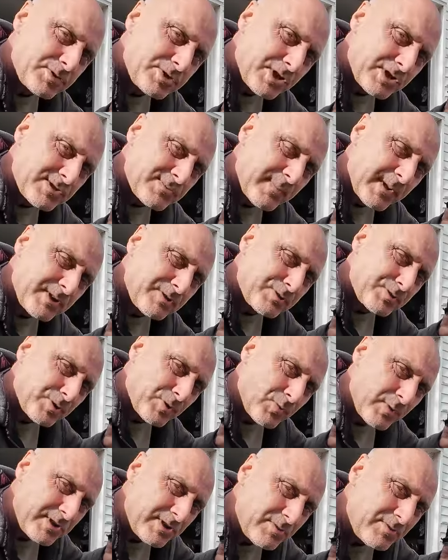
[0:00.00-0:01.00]
just make
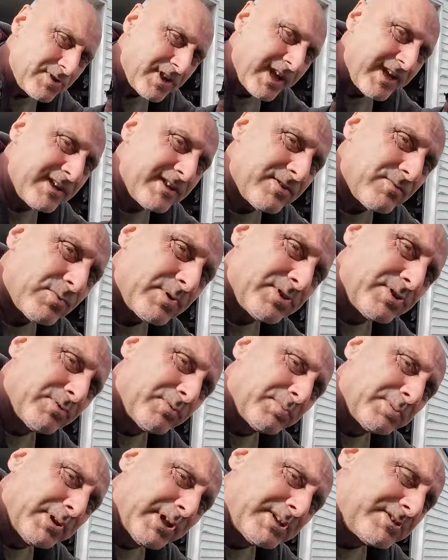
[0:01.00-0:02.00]
sure when you take, where you
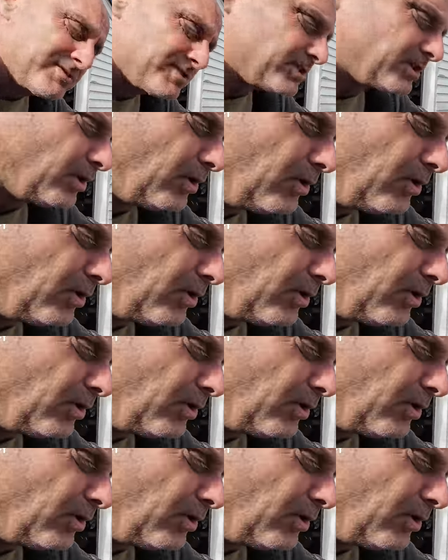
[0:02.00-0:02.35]
replace the